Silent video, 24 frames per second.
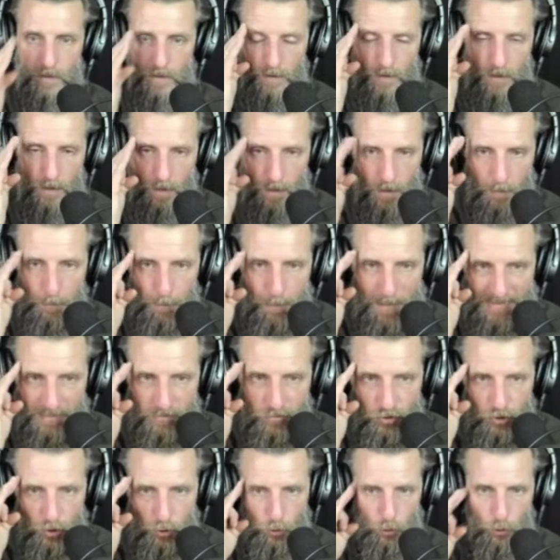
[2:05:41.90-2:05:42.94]

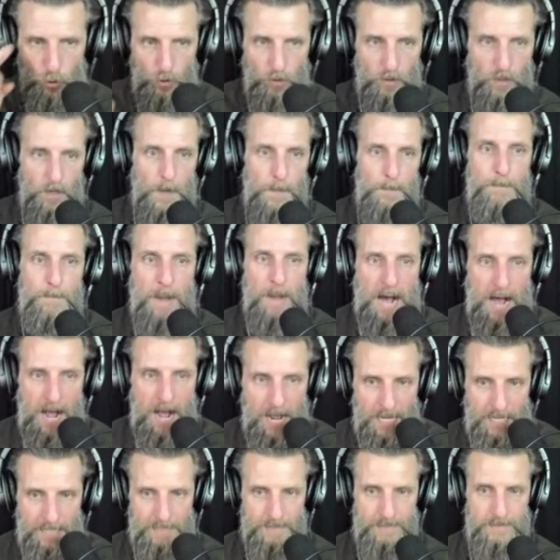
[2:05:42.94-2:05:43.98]
mental,
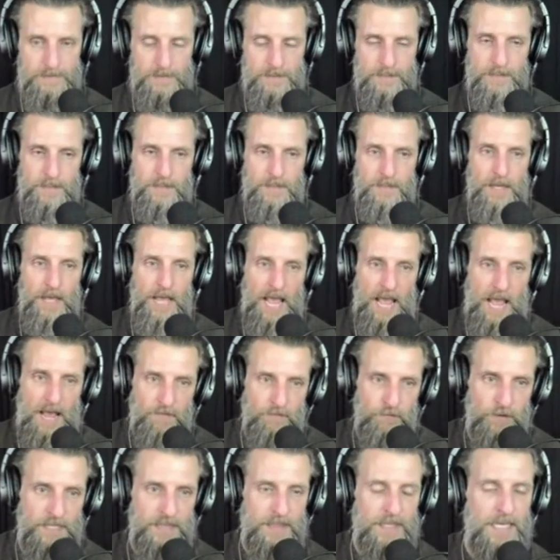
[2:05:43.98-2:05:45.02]
mind.
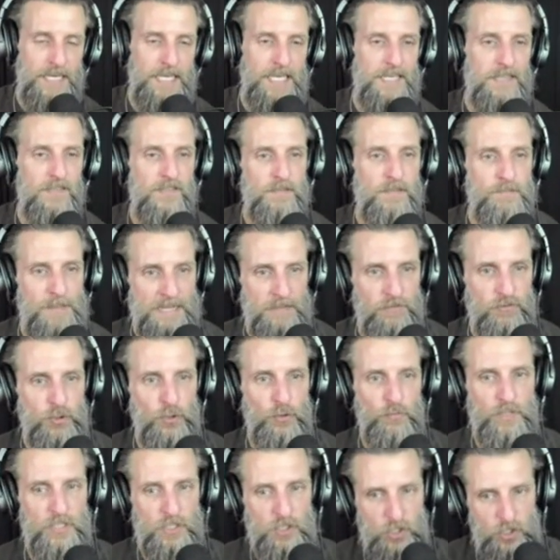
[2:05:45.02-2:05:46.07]
Everything is mental.
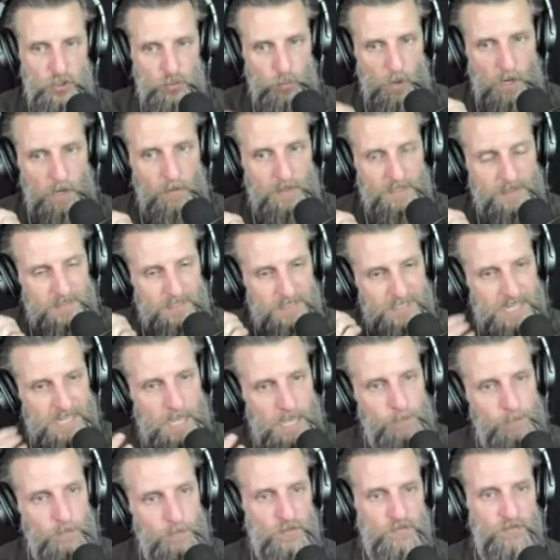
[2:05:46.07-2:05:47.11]
This is where it
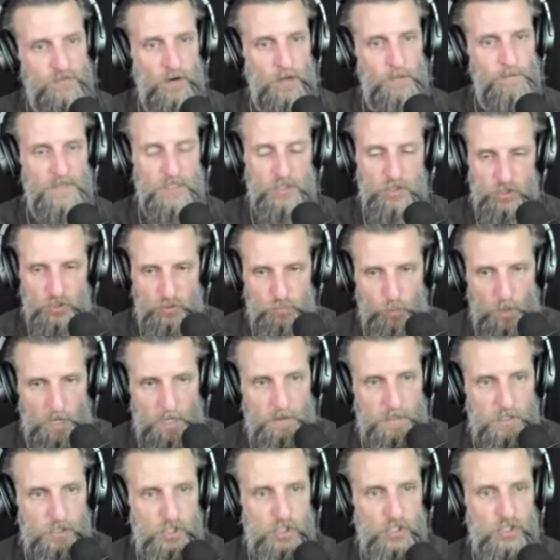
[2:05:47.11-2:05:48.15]
stems from. This is where
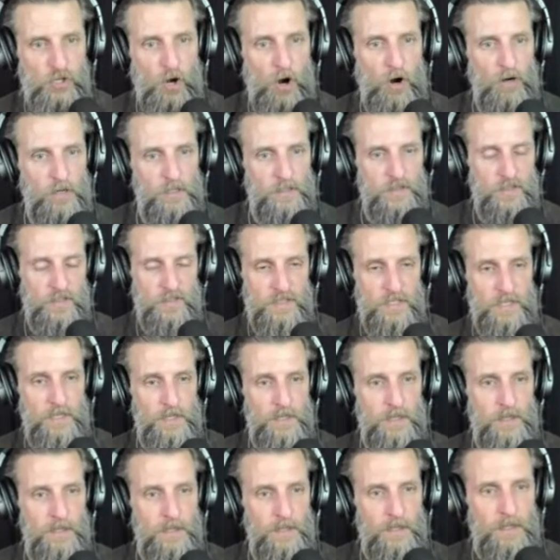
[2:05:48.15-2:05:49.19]
it starts.
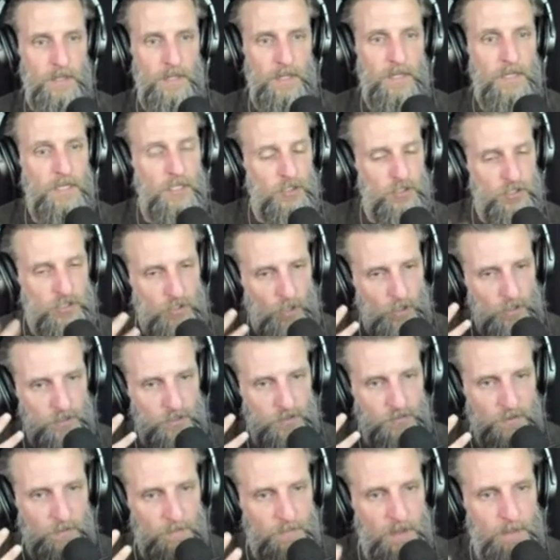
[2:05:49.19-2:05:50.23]
Starts
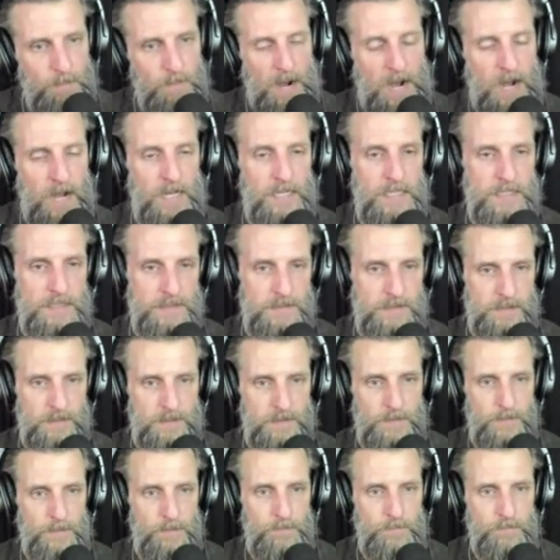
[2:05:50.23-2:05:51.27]
from the mind.
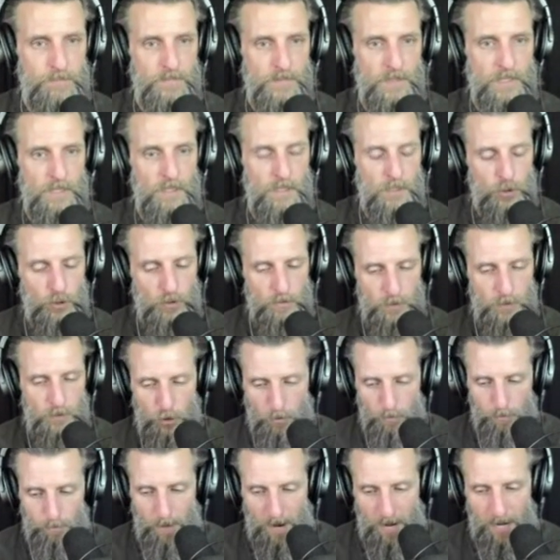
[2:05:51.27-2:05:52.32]
Your, your
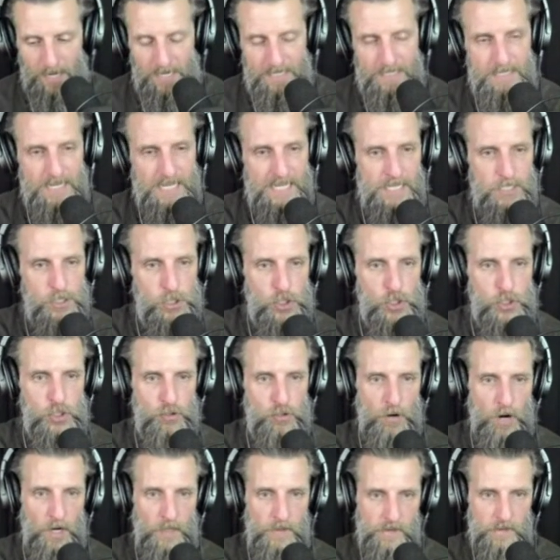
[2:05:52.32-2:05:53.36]
mind
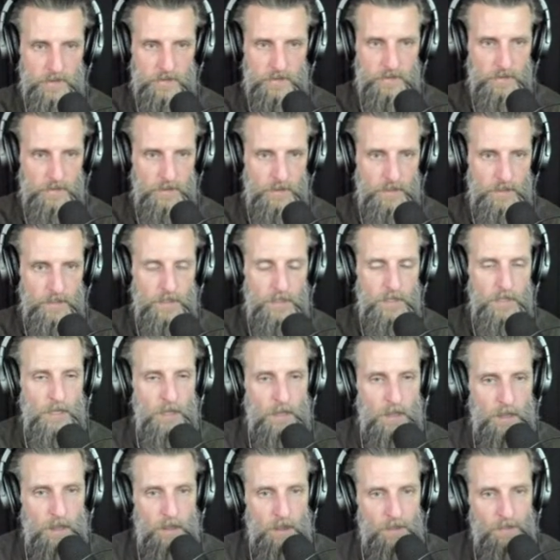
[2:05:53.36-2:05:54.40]
instructs,
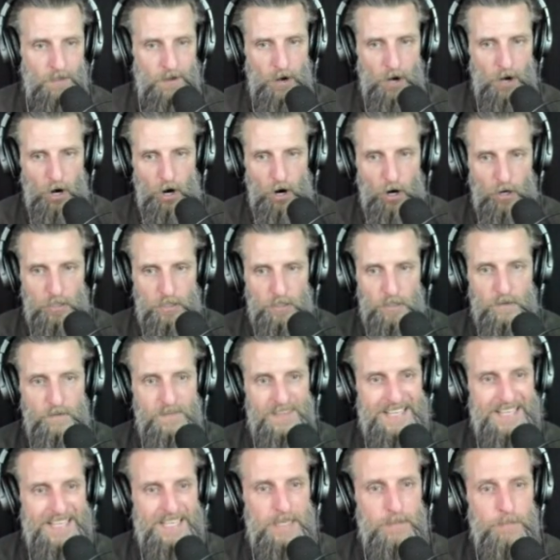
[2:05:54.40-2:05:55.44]
the heart,
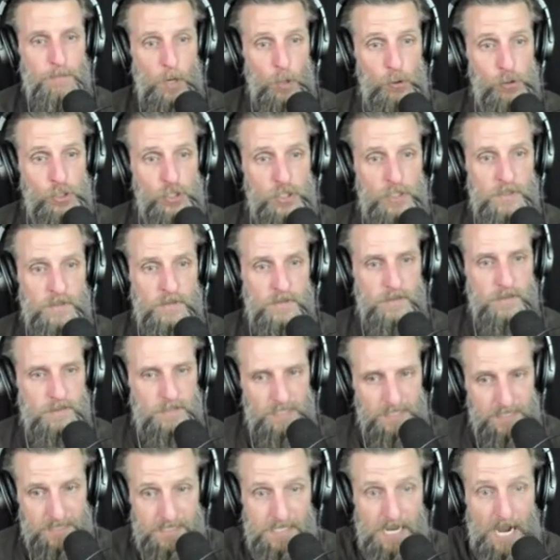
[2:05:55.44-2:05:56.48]
the emotions
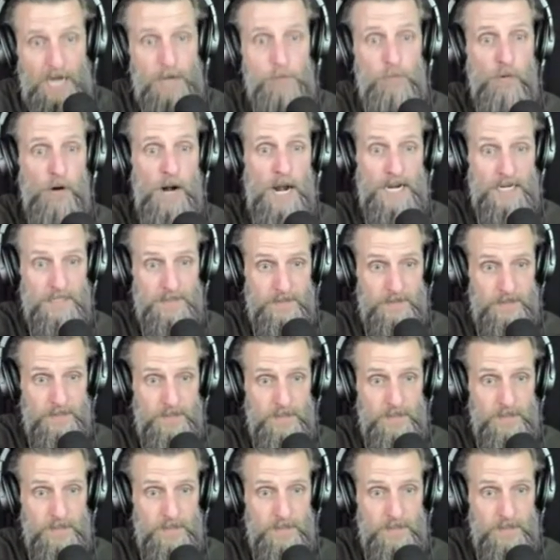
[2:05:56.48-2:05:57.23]
direct,